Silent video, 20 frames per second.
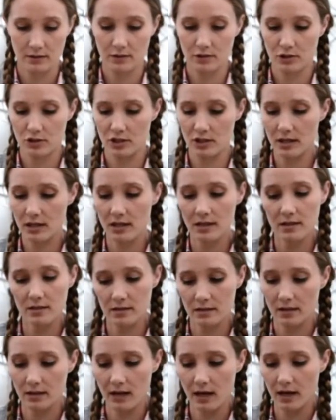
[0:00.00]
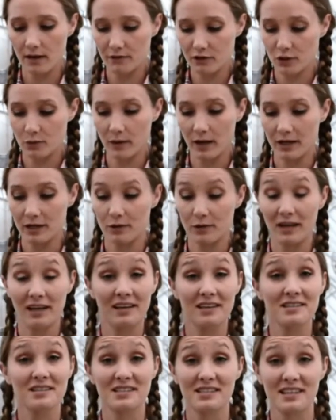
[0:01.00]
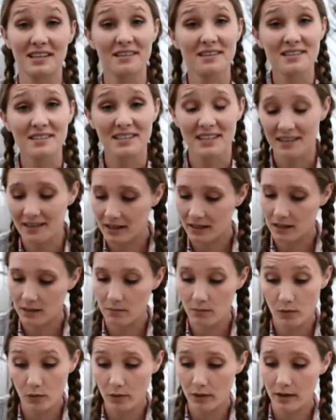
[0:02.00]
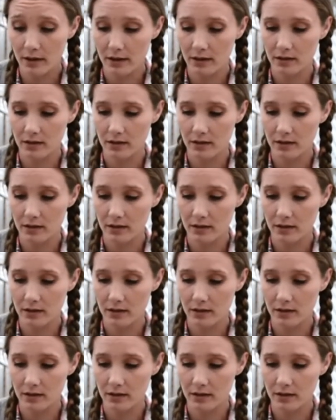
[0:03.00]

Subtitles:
just enough to where you can't see the seed anymore.